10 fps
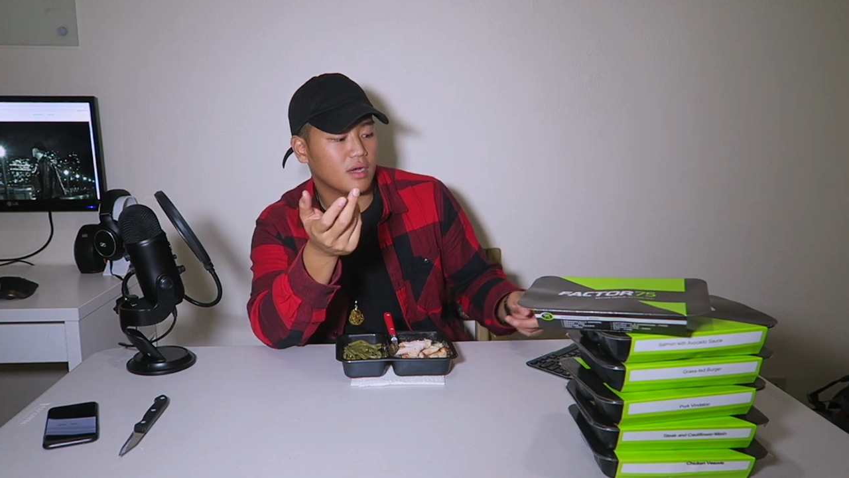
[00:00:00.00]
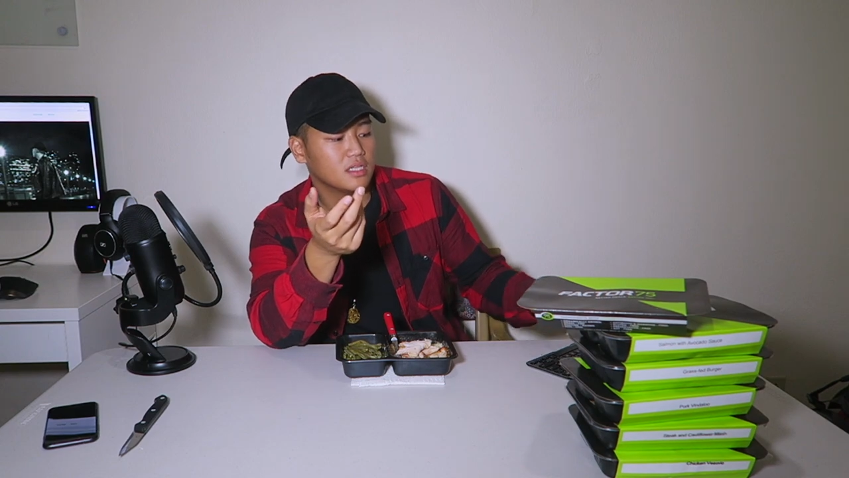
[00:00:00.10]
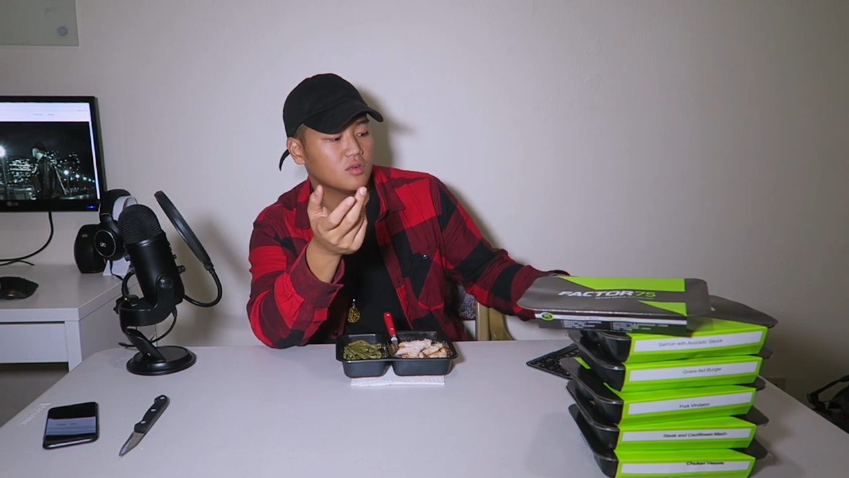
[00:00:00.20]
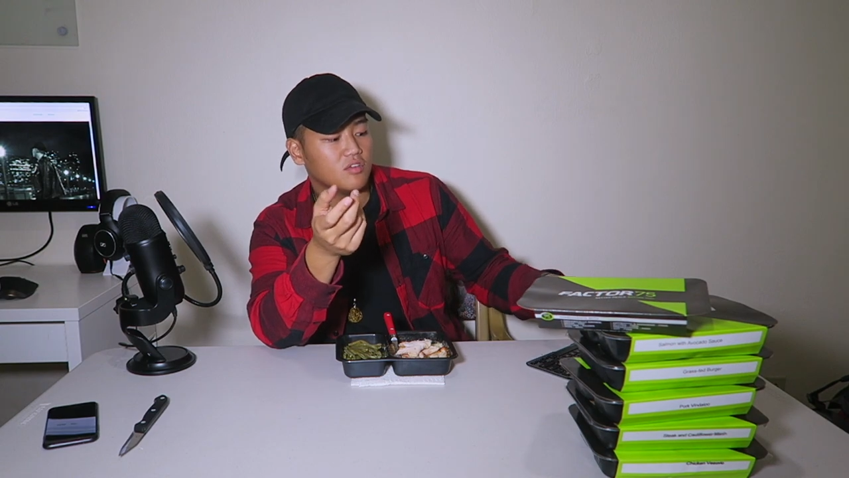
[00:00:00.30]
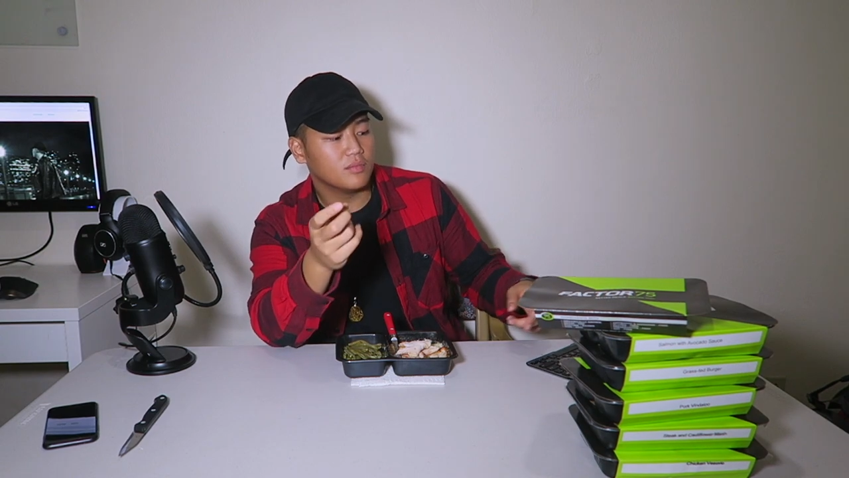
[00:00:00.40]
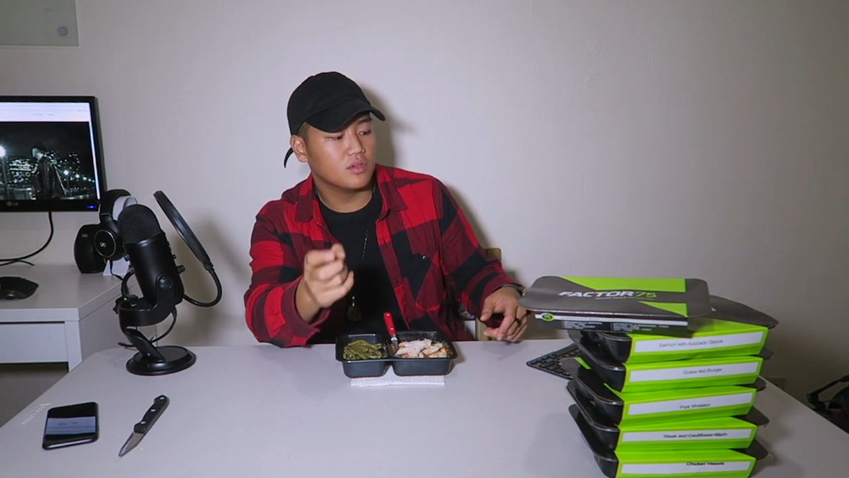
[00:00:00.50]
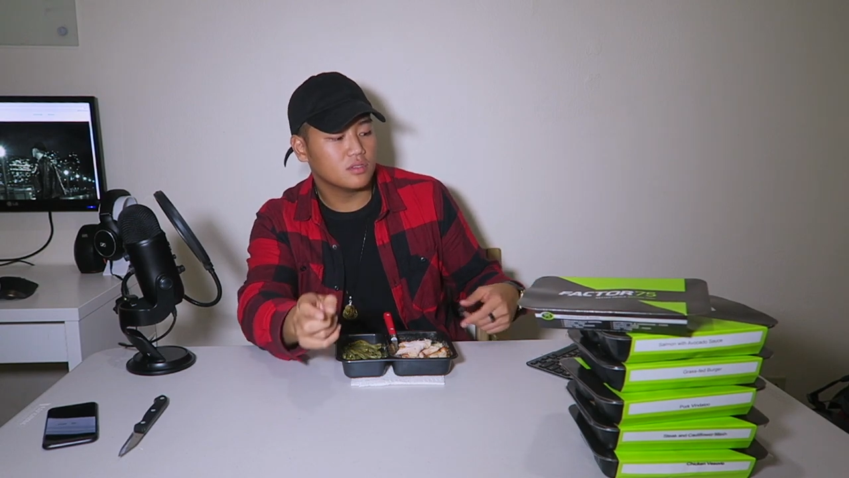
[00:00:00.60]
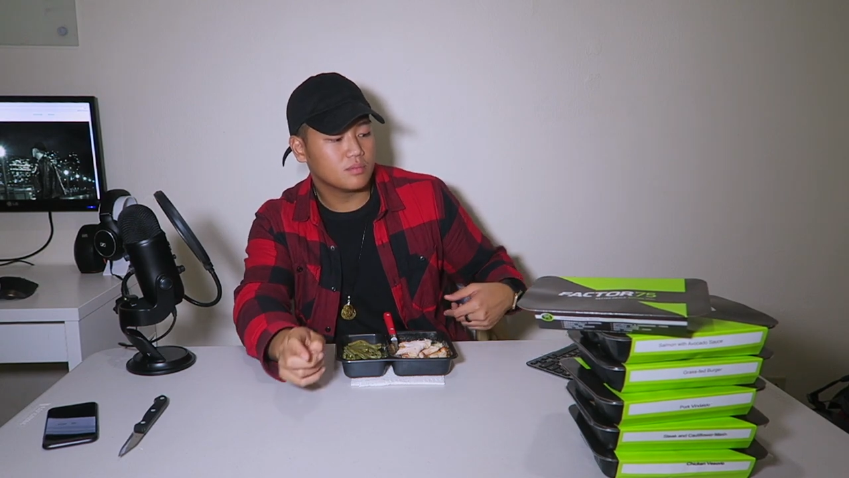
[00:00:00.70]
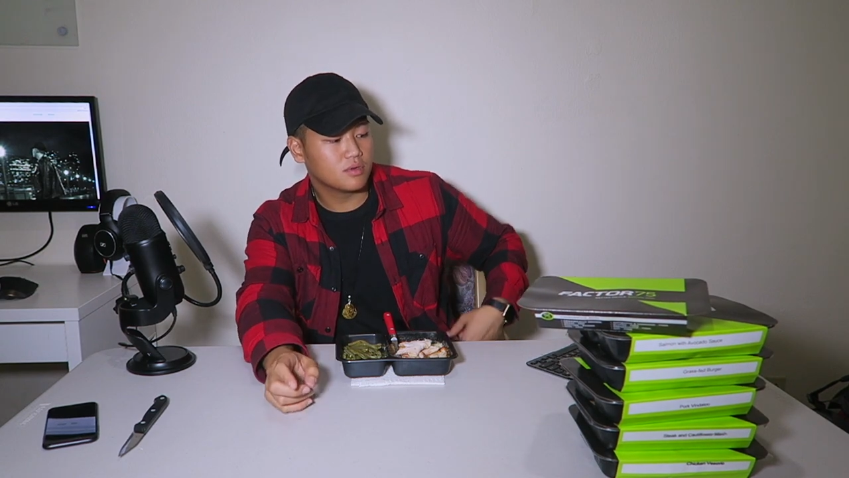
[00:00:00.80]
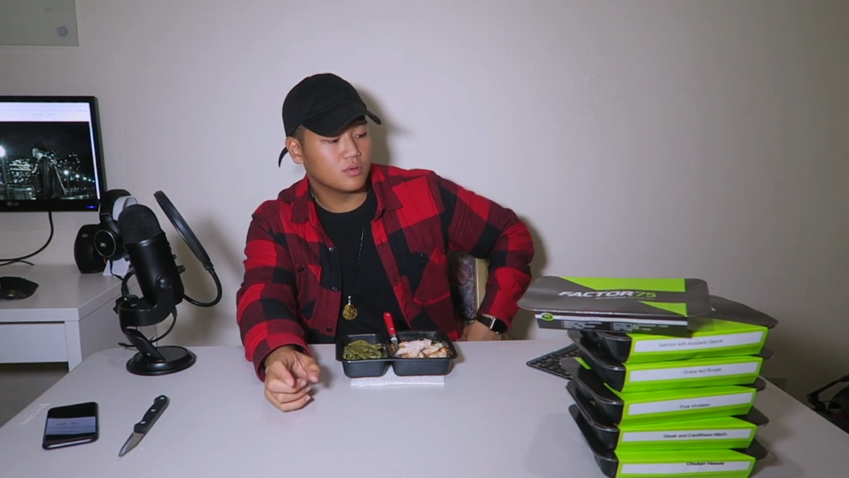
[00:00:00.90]
My 12
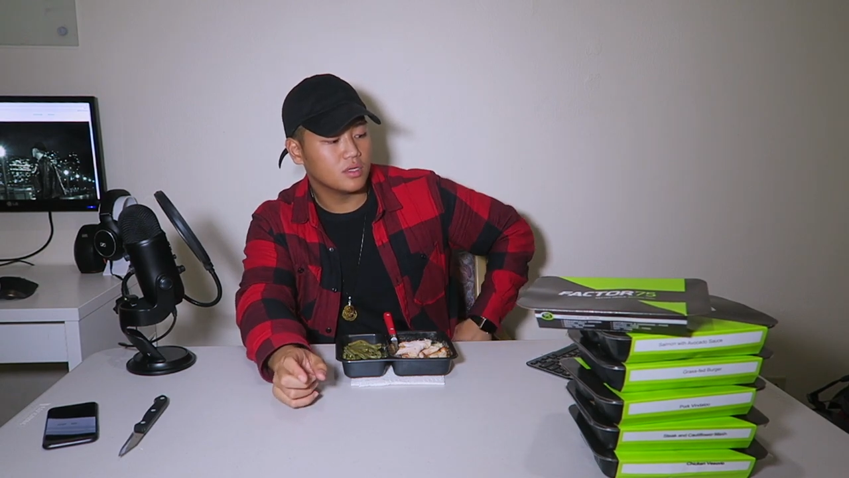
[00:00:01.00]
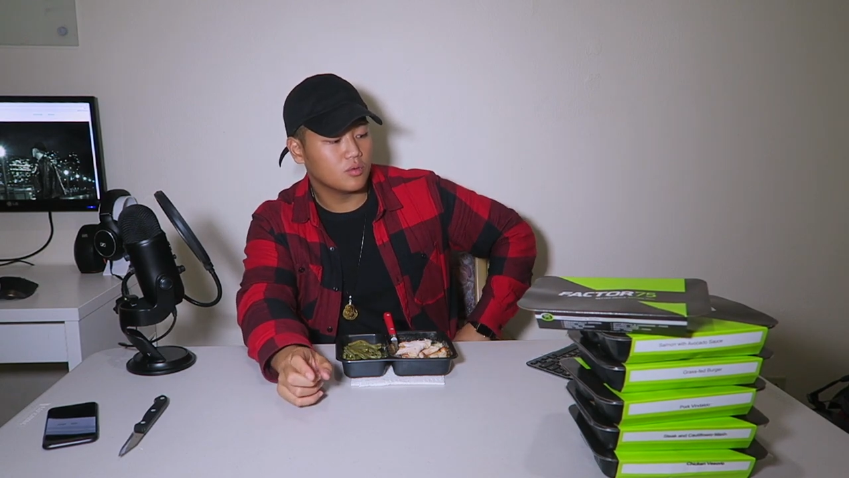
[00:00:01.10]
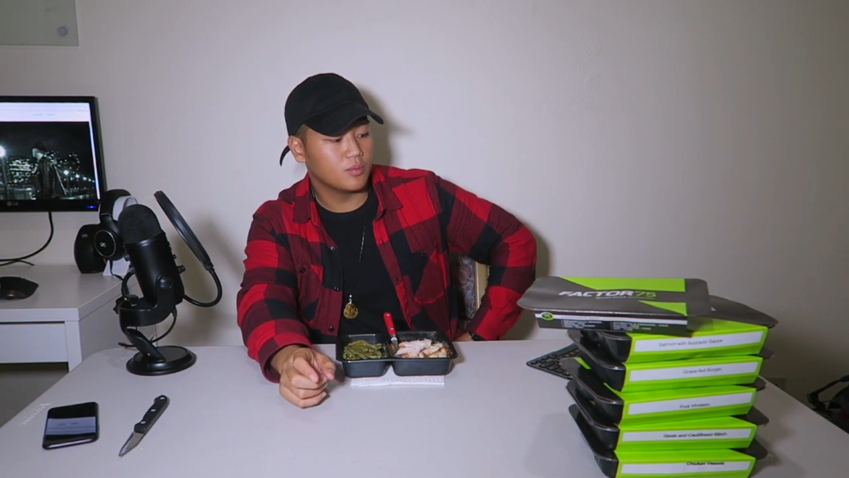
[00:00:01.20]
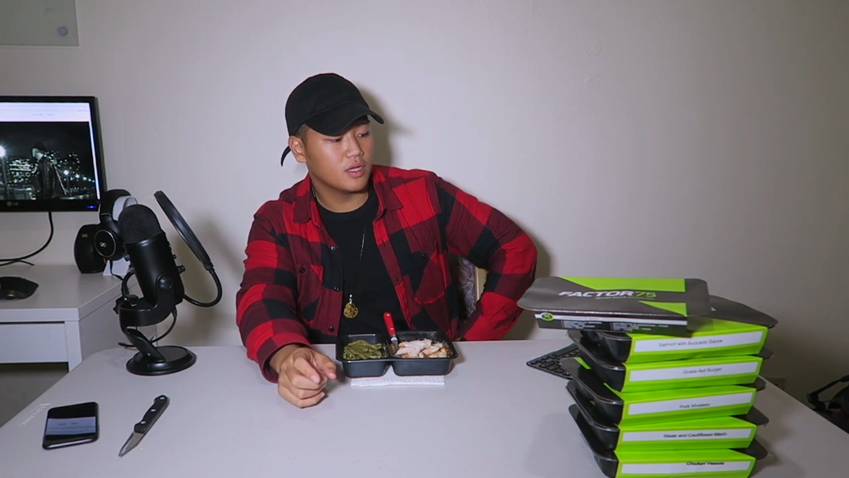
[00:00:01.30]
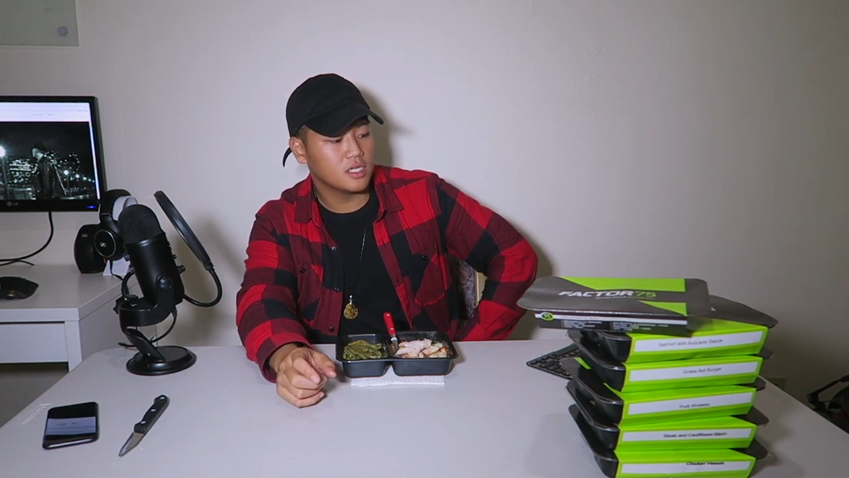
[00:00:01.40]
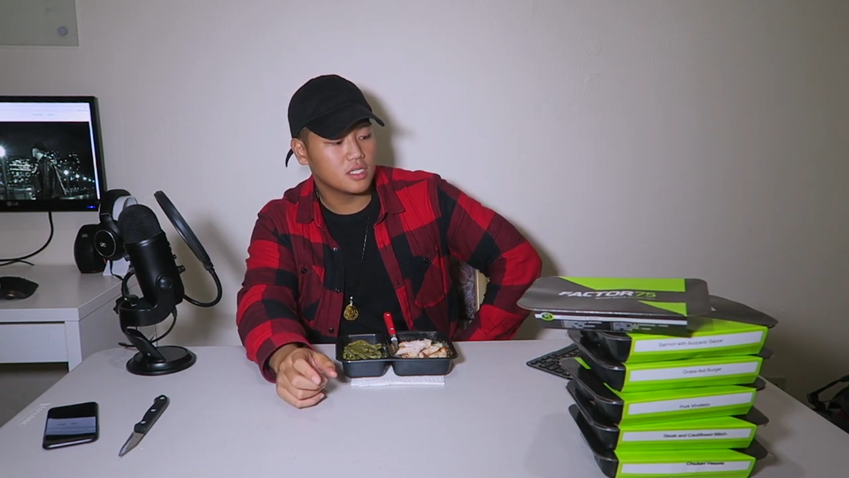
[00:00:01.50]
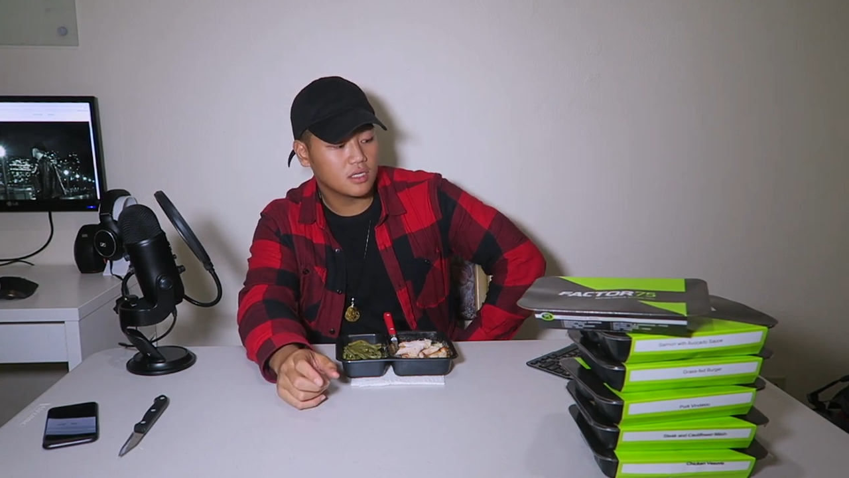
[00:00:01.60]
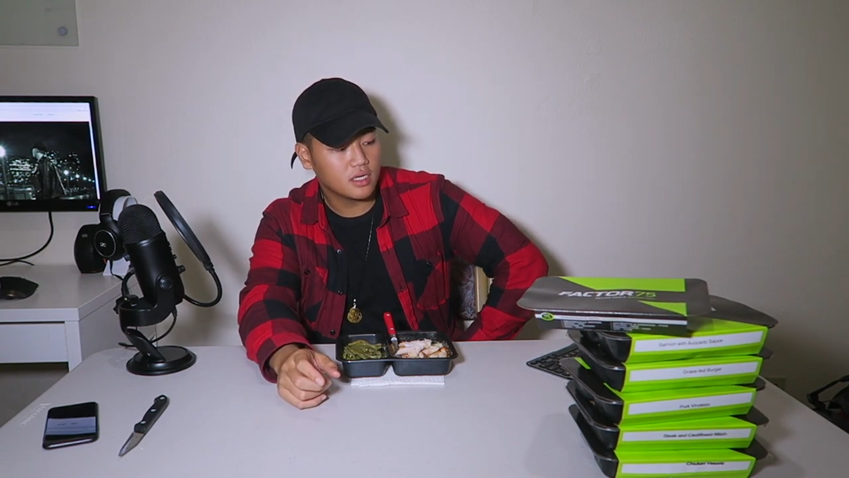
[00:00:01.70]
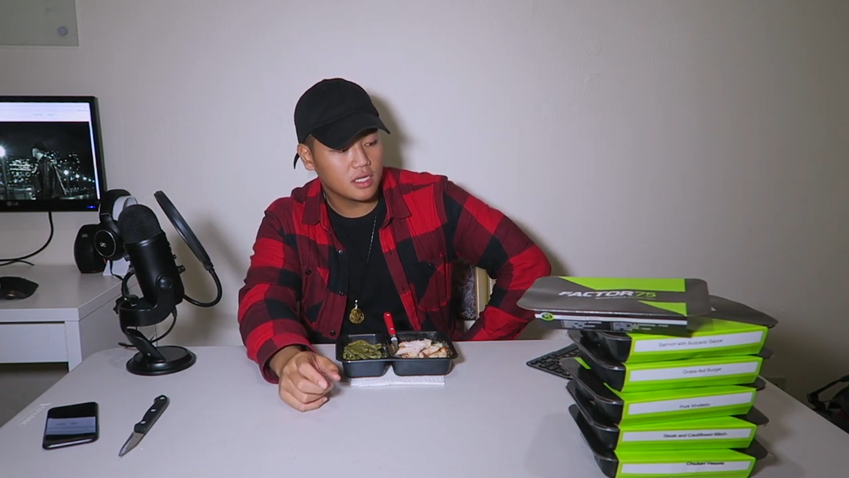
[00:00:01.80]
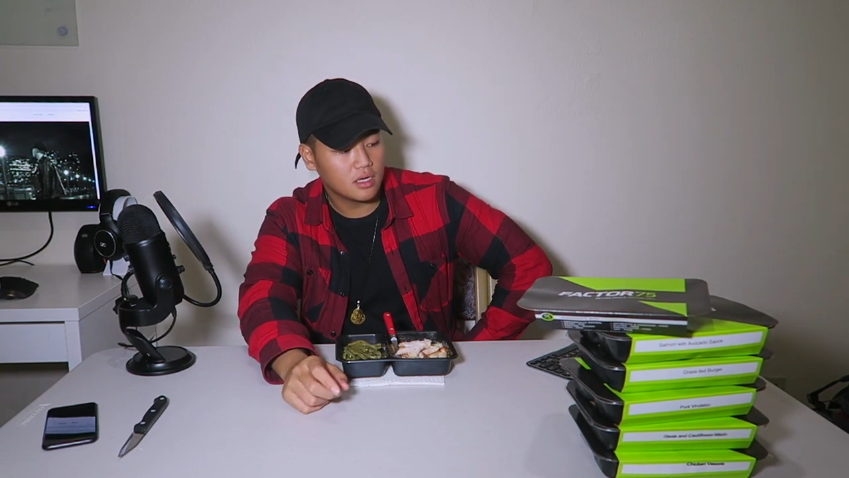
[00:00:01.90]
meals per week will be $138 a